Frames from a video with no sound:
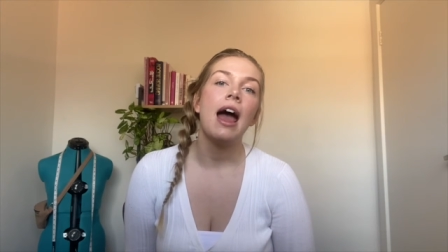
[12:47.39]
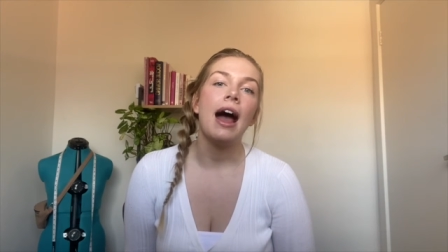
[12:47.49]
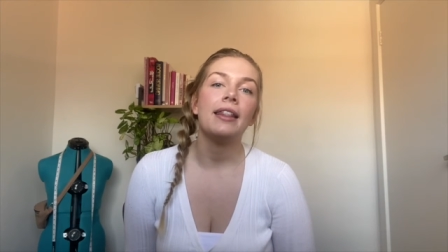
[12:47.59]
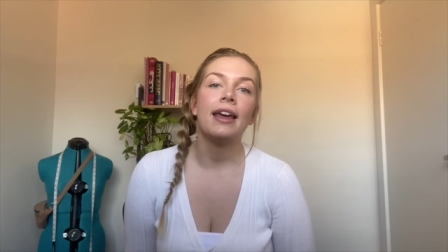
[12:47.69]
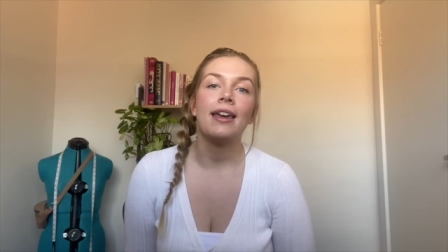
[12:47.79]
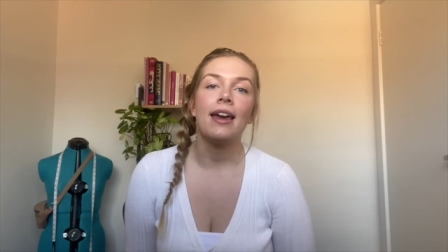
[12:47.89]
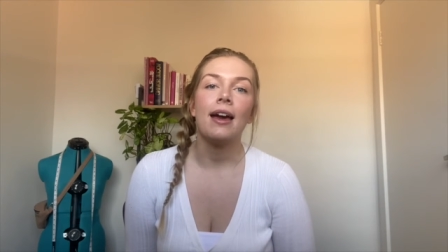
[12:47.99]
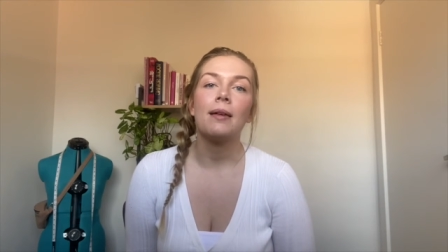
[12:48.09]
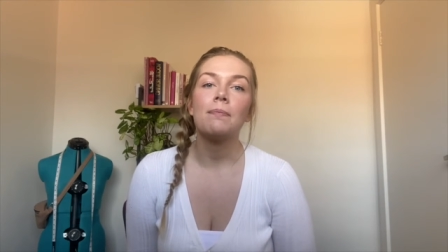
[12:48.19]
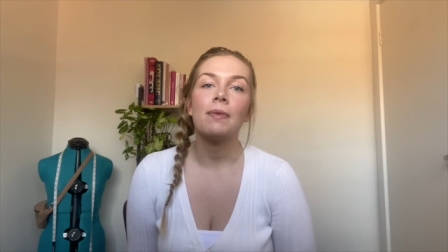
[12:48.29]
and they
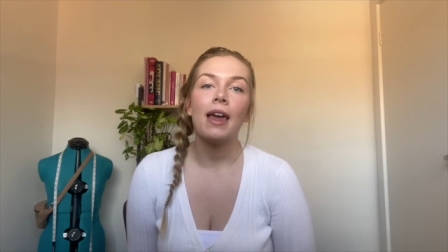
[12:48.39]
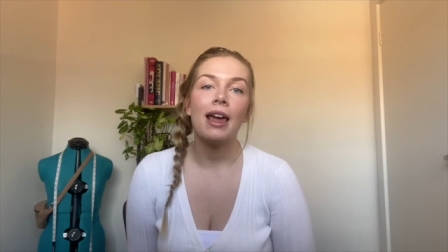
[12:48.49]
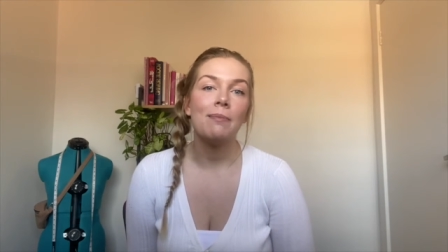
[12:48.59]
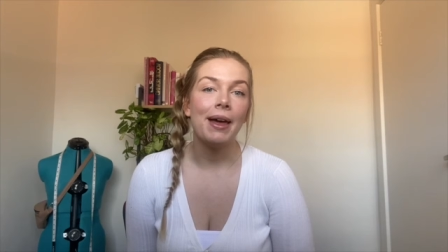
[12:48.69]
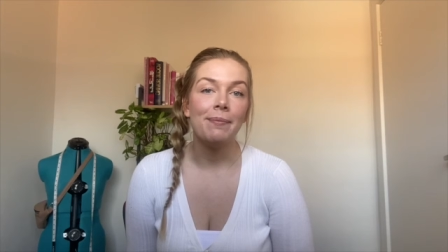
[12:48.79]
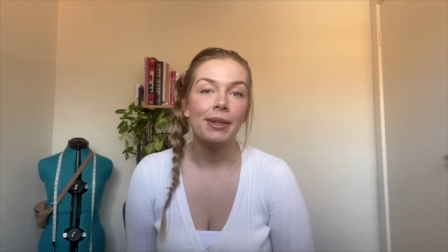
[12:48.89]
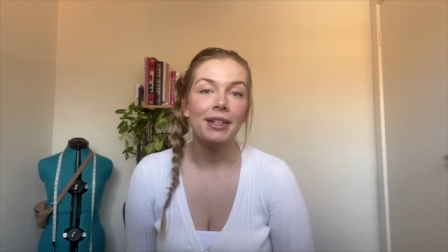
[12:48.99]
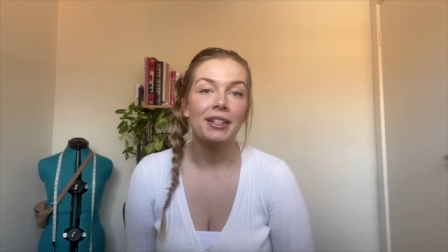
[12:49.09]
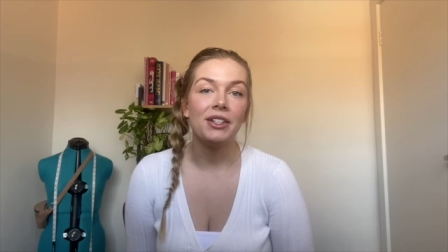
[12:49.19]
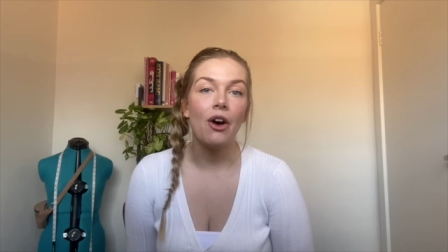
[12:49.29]
get key members